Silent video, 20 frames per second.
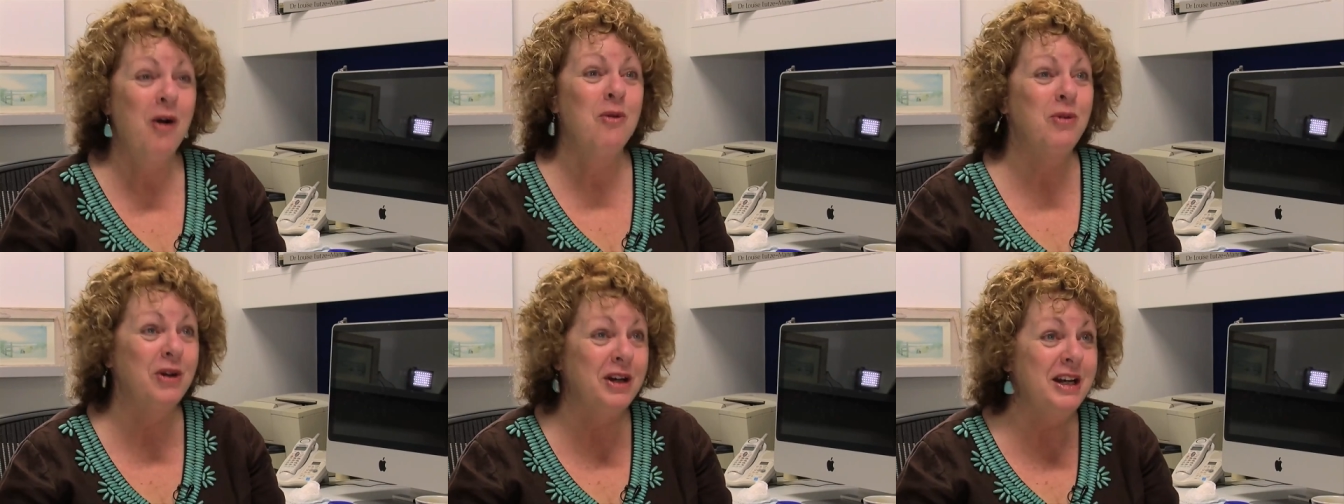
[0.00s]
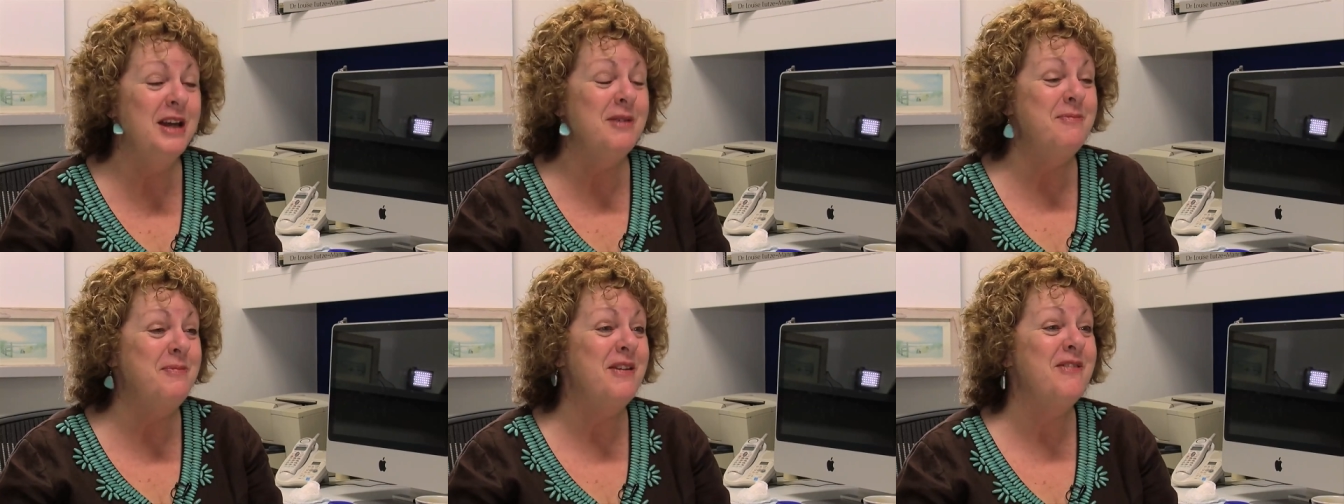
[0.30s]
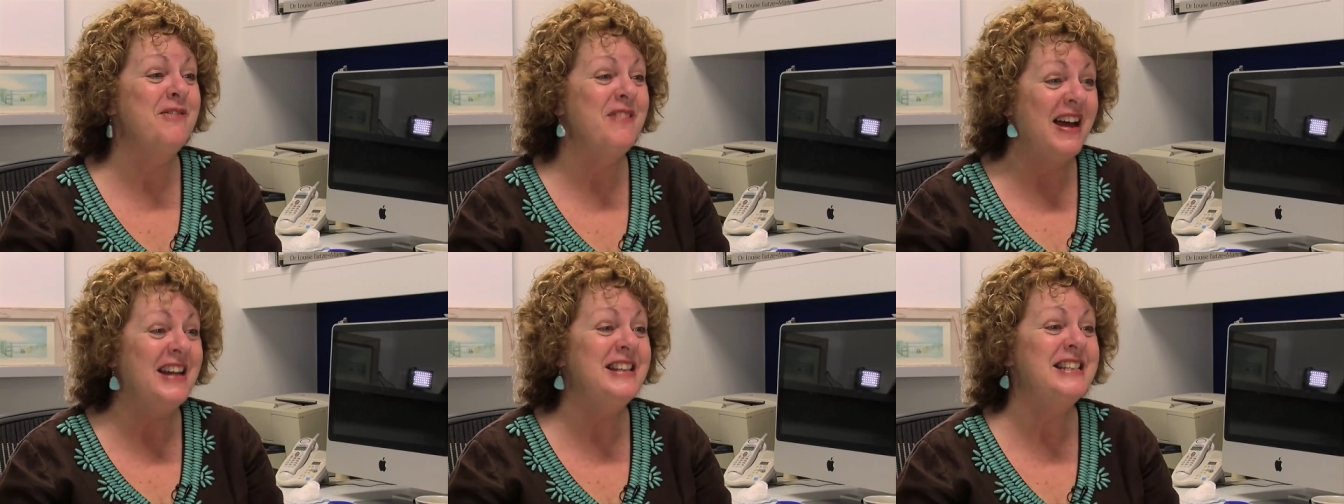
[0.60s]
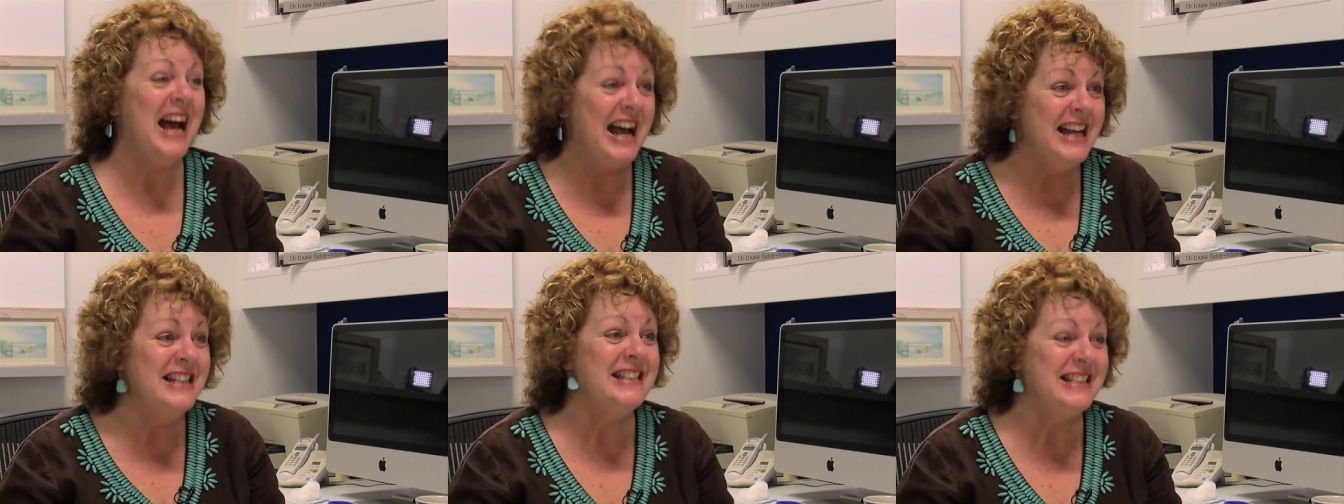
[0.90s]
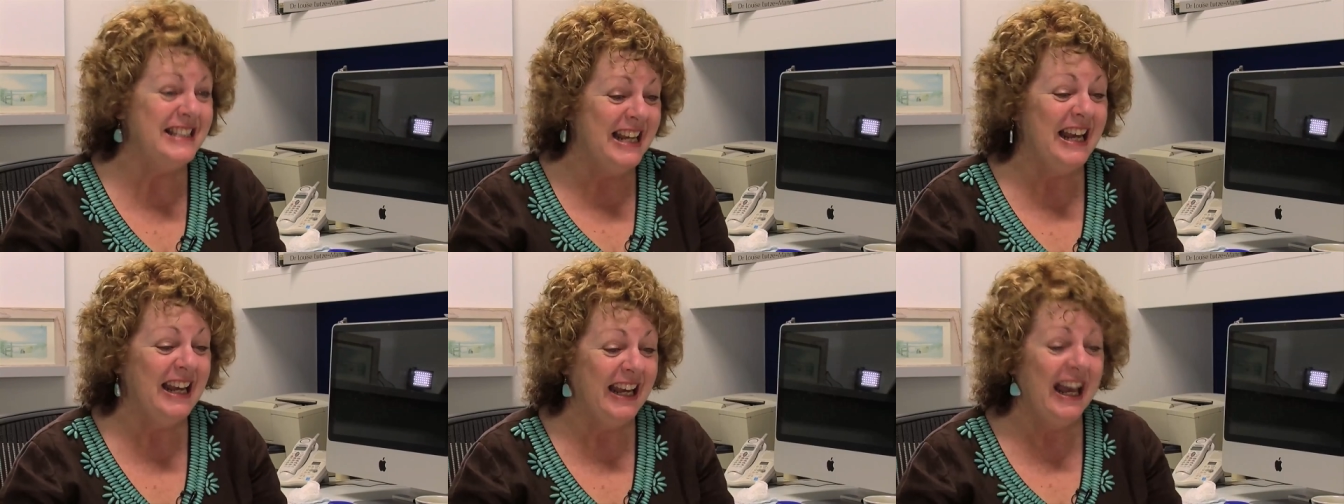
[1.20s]
wouldn't it be
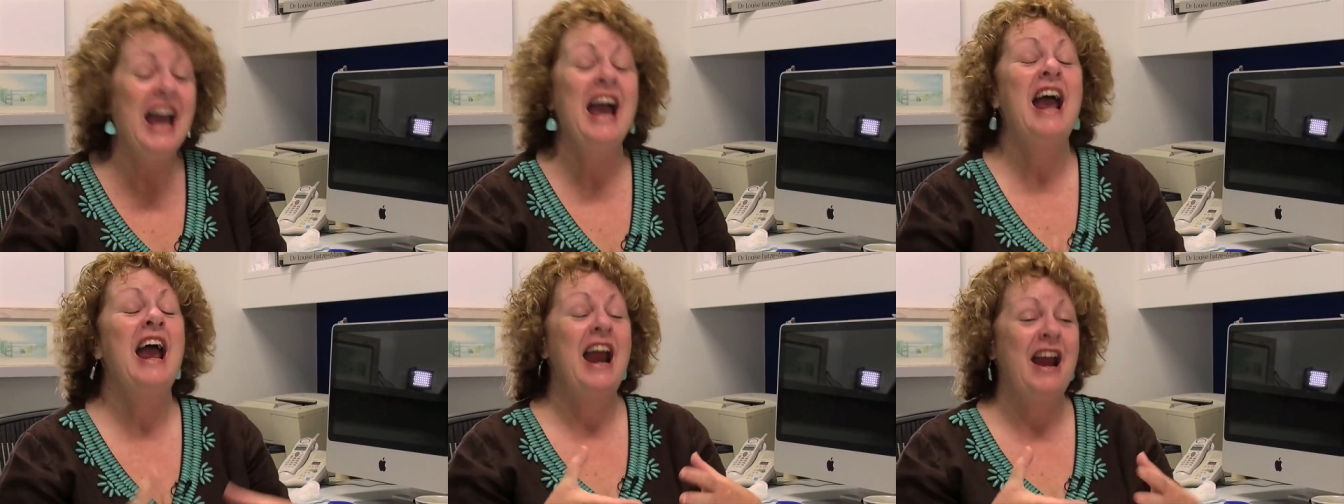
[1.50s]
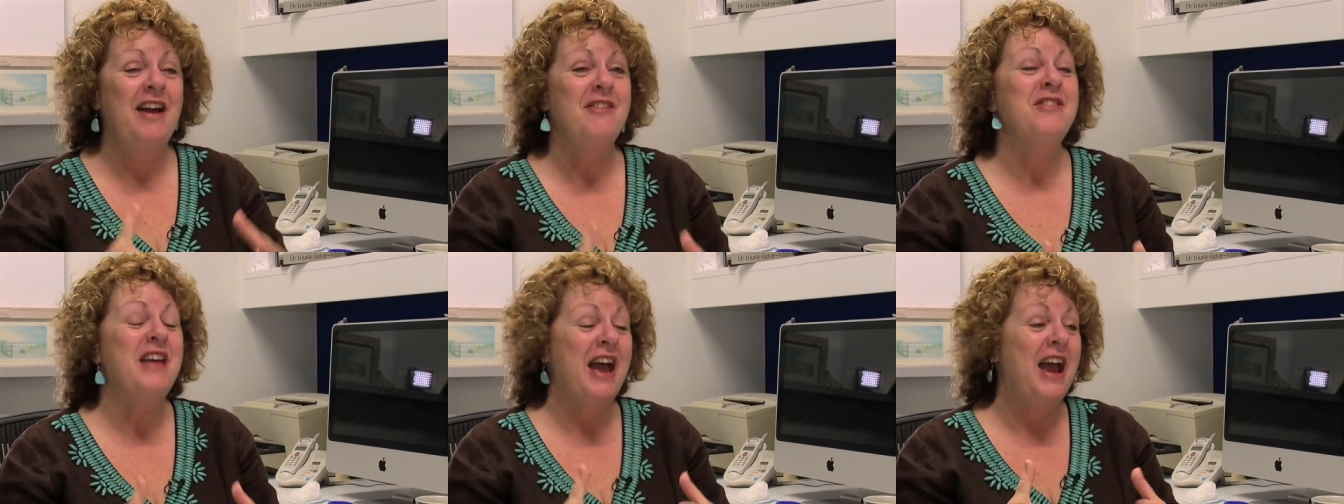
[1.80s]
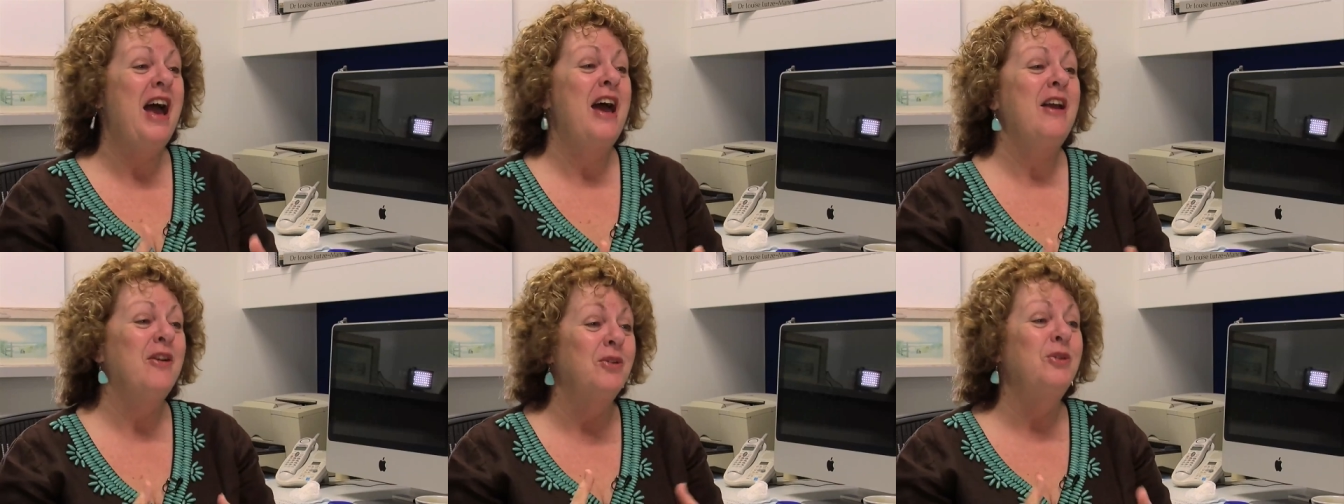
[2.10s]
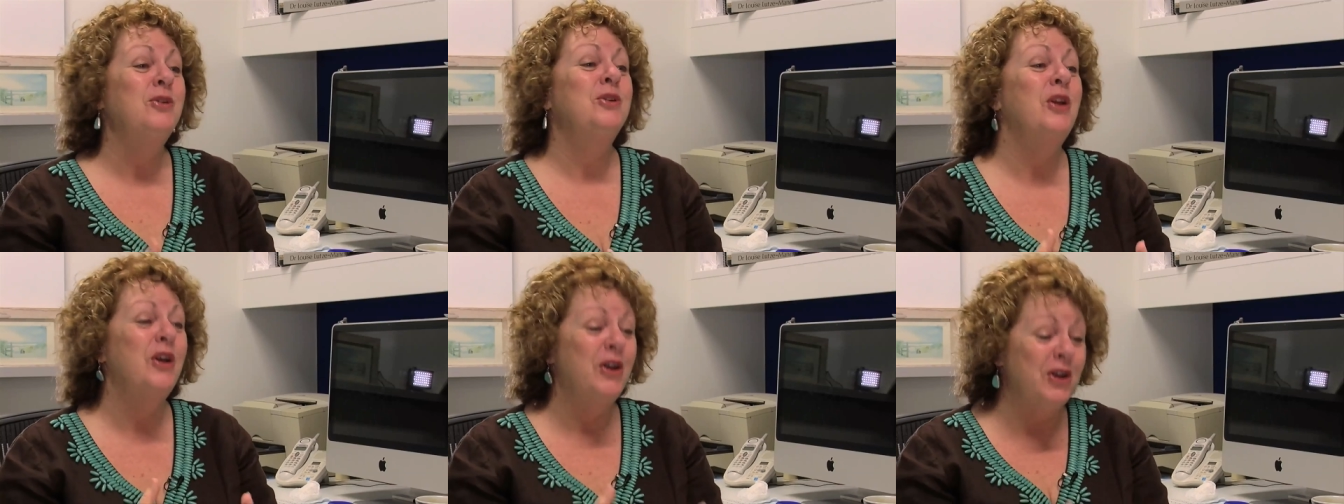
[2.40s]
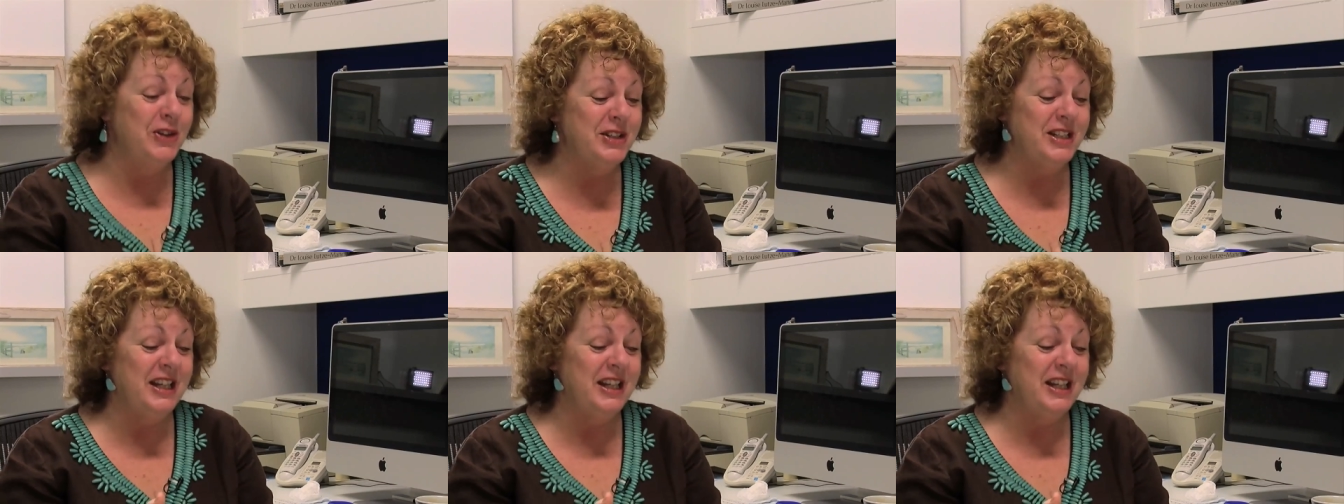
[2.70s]
fantastic if they had all learnt